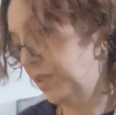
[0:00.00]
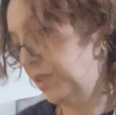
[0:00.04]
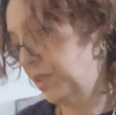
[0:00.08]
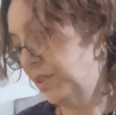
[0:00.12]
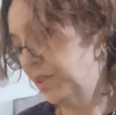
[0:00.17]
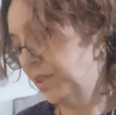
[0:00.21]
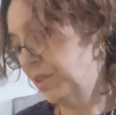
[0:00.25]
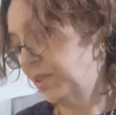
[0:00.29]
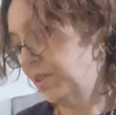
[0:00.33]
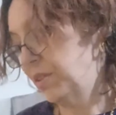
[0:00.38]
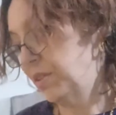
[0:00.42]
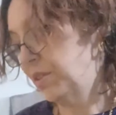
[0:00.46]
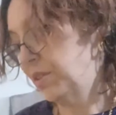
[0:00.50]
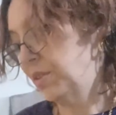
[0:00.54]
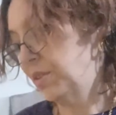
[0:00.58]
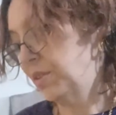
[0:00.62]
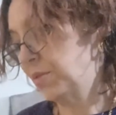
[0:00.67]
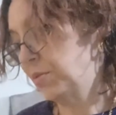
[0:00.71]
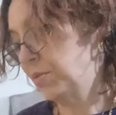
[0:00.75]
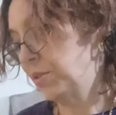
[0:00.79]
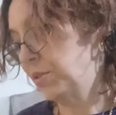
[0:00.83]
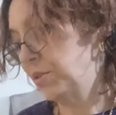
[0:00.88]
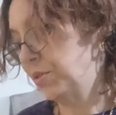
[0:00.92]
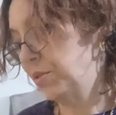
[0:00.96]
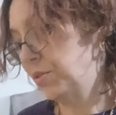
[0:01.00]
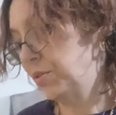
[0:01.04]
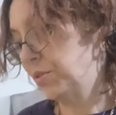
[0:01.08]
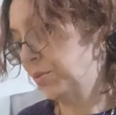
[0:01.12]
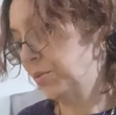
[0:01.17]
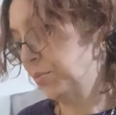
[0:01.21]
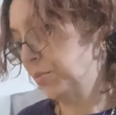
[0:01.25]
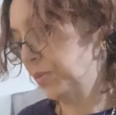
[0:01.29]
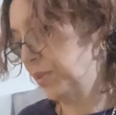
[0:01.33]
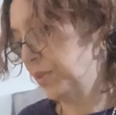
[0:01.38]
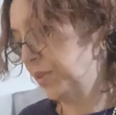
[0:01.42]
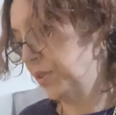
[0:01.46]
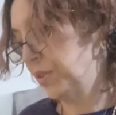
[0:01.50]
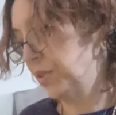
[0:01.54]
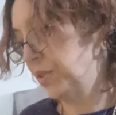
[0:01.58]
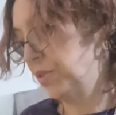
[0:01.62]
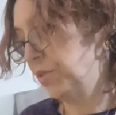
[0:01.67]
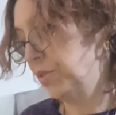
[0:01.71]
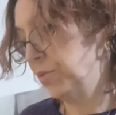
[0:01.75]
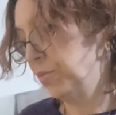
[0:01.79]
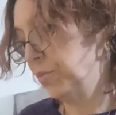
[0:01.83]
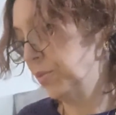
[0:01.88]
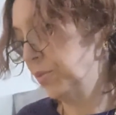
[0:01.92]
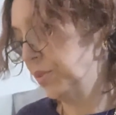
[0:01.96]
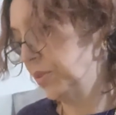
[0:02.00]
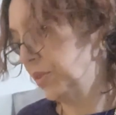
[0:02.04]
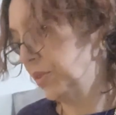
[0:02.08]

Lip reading: You could always use residual.